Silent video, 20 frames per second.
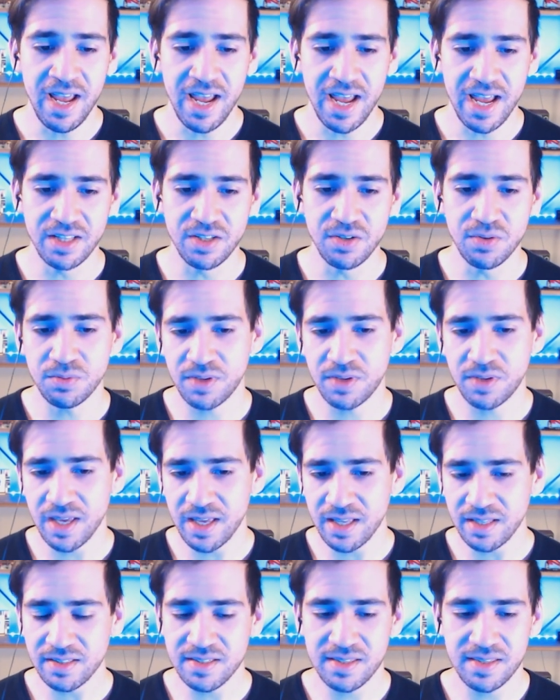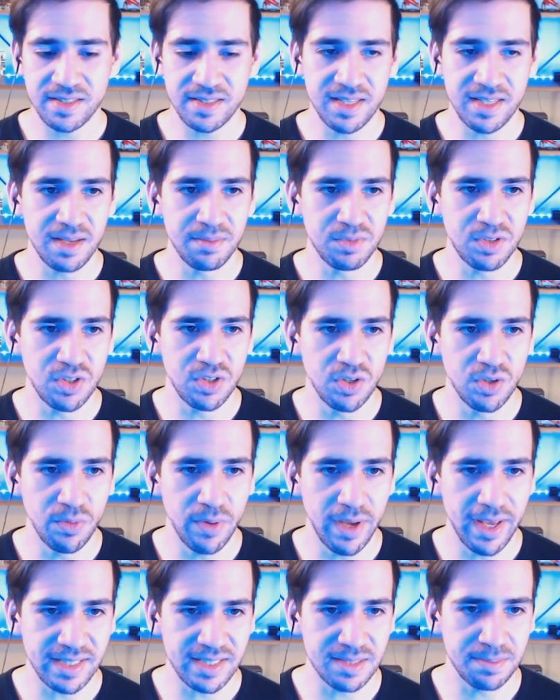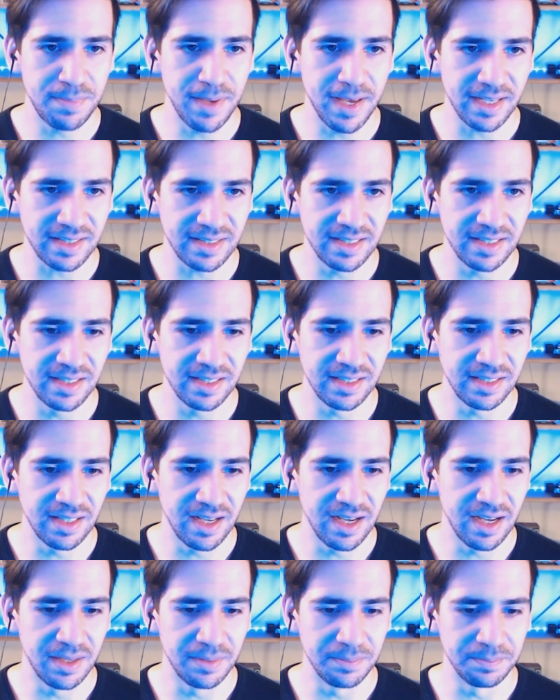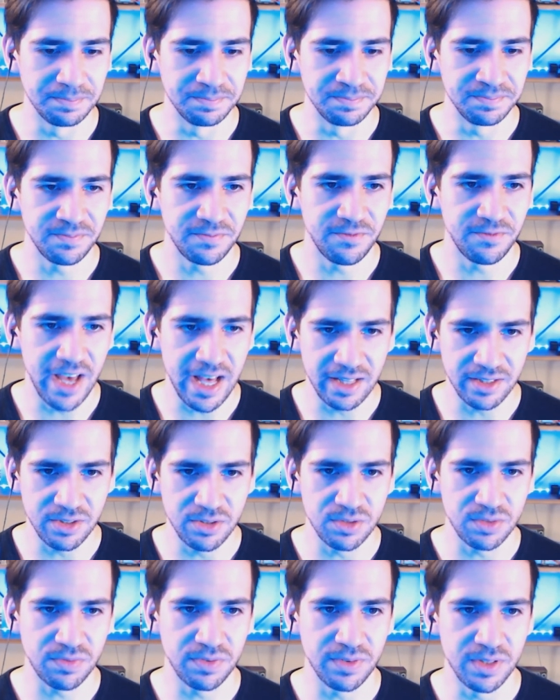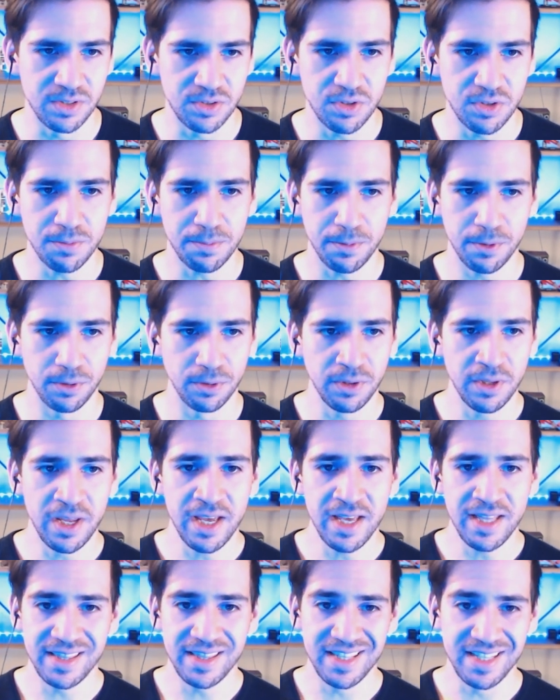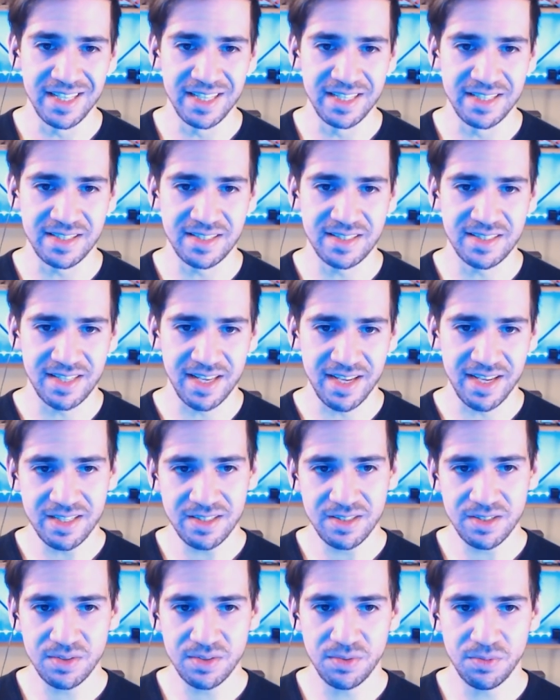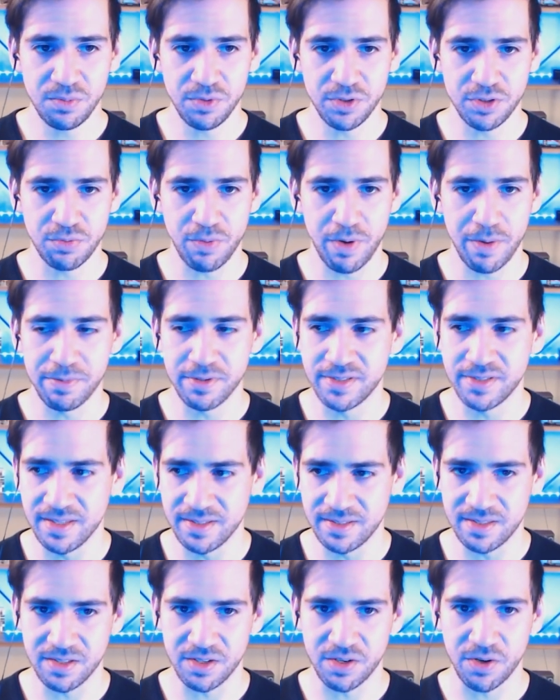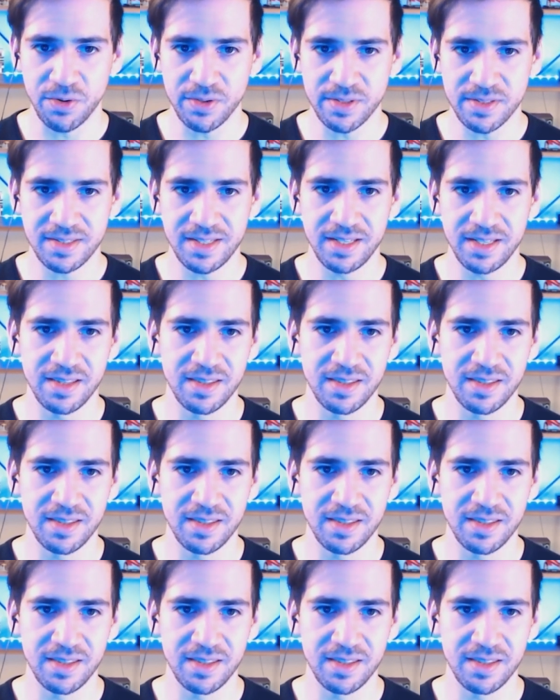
and you get the same two expected um, values from the tuple the state, which represents the current state